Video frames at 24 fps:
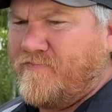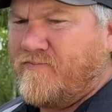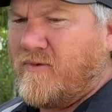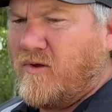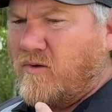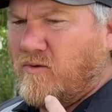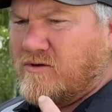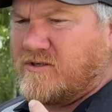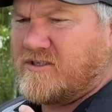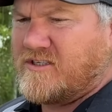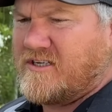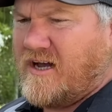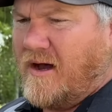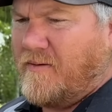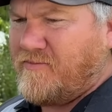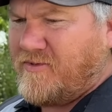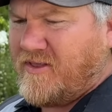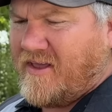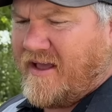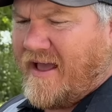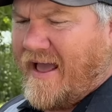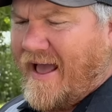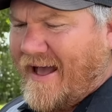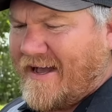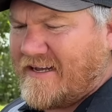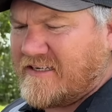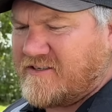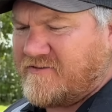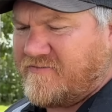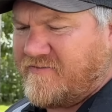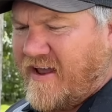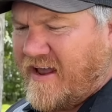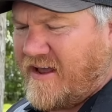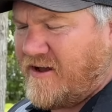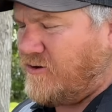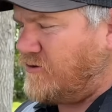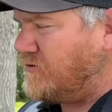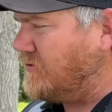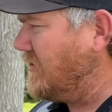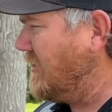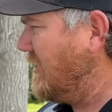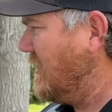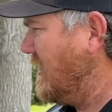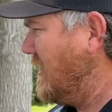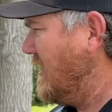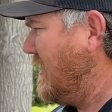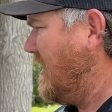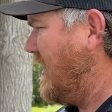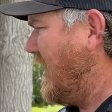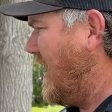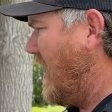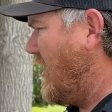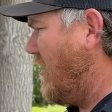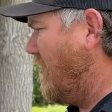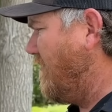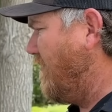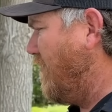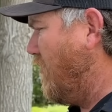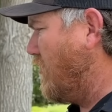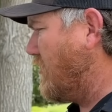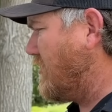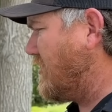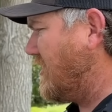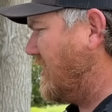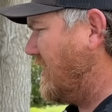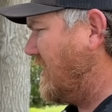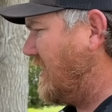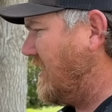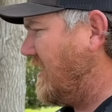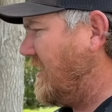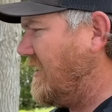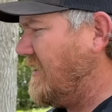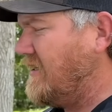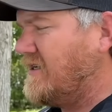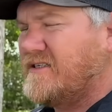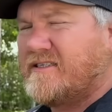Well, something has failed, and unfortunately